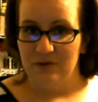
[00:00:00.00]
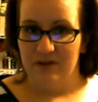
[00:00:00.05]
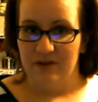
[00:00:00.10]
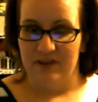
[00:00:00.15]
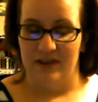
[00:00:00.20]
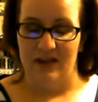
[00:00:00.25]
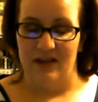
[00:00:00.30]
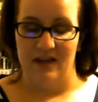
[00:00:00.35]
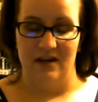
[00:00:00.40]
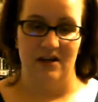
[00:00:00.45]

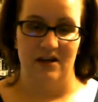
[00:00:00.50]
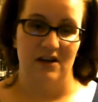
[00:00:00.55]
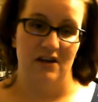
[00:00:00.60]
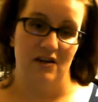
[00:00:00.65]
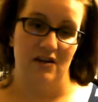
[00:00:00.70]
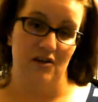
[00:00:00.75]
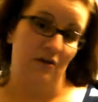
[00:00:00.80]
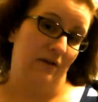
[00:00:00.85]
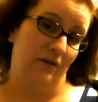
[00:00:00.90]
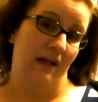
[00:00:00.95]
then
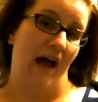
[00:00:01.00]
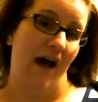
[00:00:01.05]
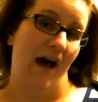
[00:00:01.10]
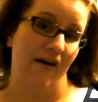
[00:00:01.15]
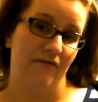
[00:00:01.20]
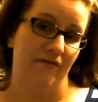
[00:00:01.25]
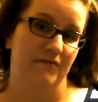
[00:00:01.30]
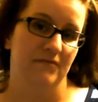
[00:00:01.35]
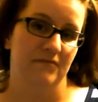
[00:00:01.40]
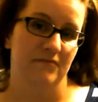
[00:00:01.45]
you'll have
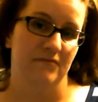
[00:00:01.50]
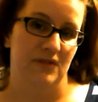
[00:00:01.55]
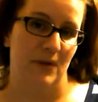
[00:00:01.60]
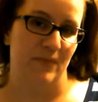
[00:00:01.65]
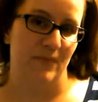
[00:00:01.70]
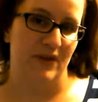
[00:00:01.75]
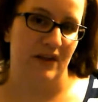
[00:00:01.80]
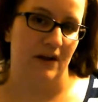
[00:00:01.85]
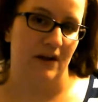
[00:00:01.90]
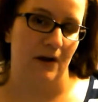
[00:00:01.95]

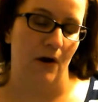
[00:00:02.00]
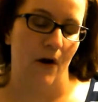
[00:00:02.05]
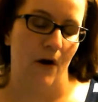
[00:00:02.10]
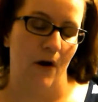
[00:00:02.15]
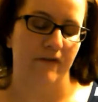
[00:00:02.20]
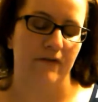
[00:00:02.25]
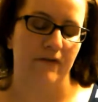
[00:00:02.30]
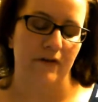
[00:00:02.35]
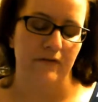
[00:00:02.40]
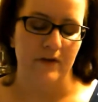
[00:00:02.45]
something to go
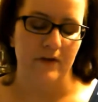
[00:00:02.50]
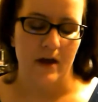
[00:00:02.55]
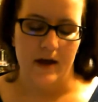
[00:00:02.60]
off of.